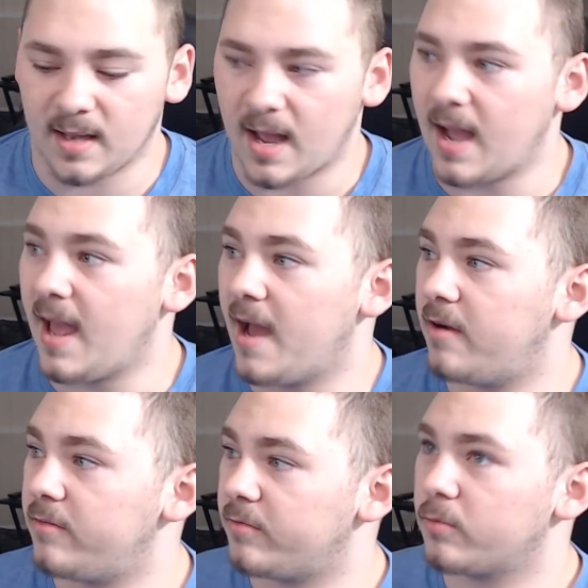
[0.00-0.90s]
I
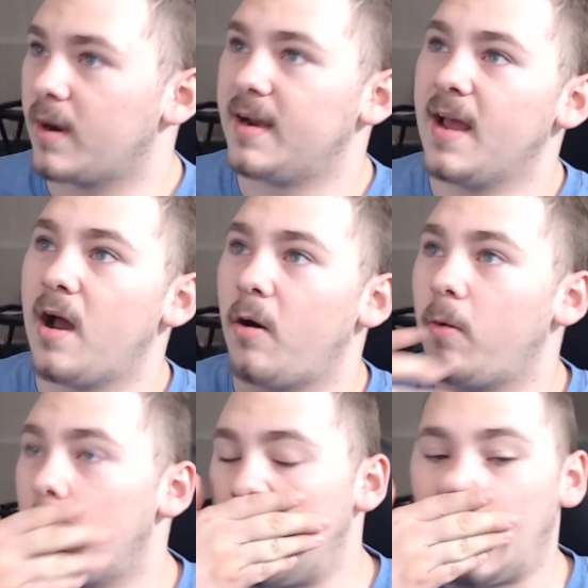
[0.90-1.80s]
have right now,
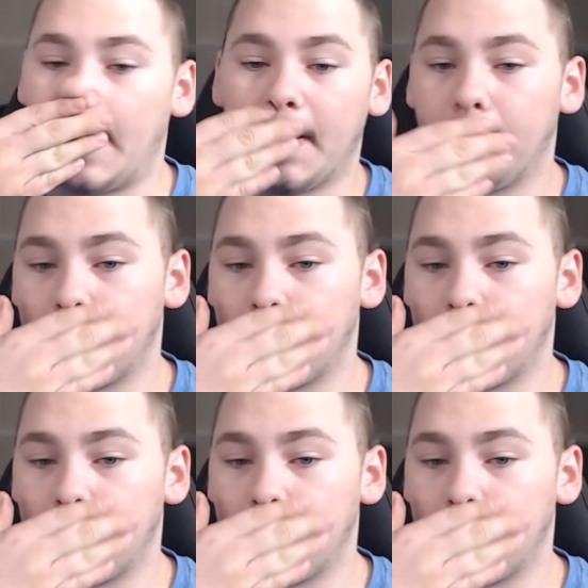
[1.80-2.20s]
I